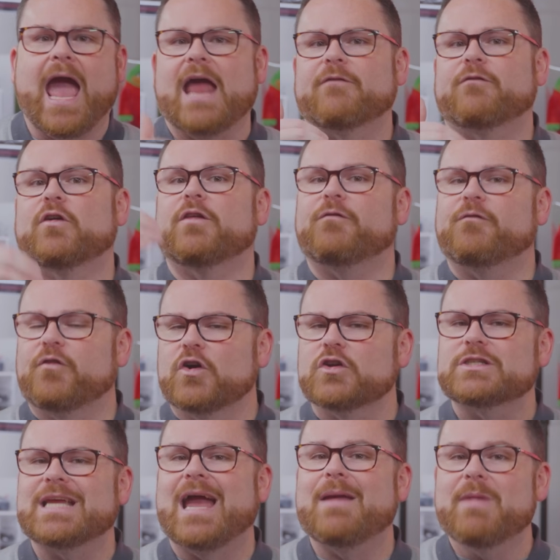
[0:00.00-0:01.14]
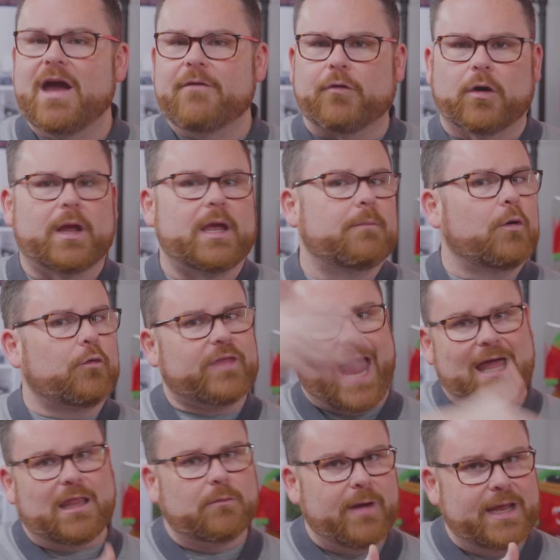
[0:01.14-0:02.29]
And for the first time ever in both
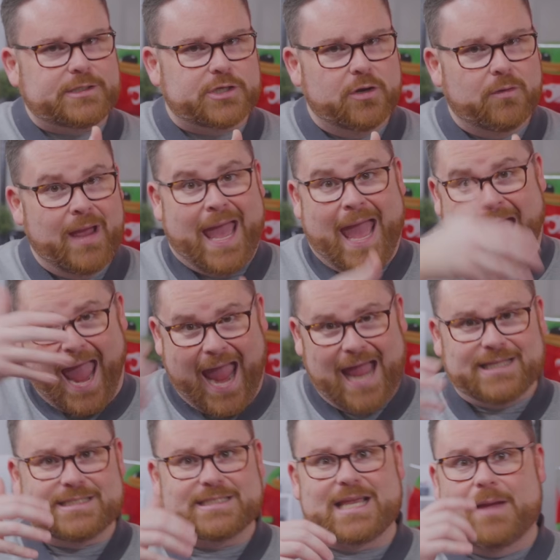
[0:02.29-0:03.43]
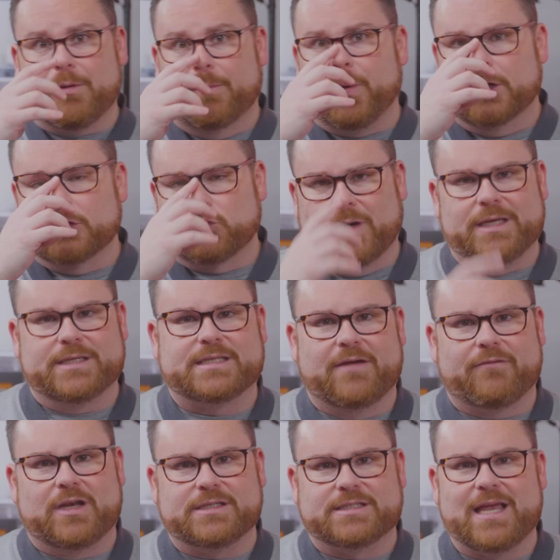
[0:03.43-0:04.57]
Alan Wake two and Cyberpunk twenty
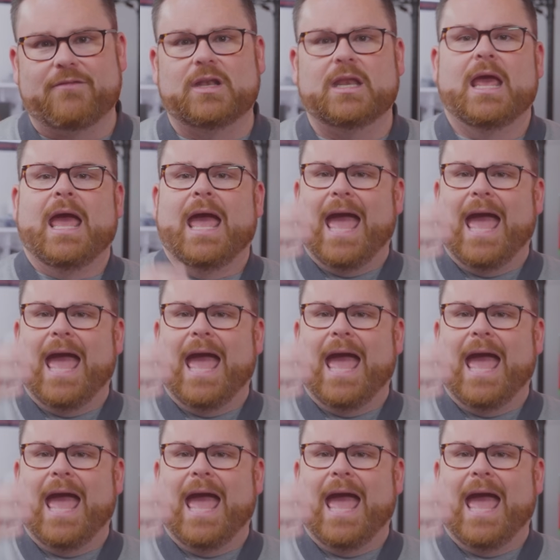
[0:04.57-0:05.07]
seventy-seven,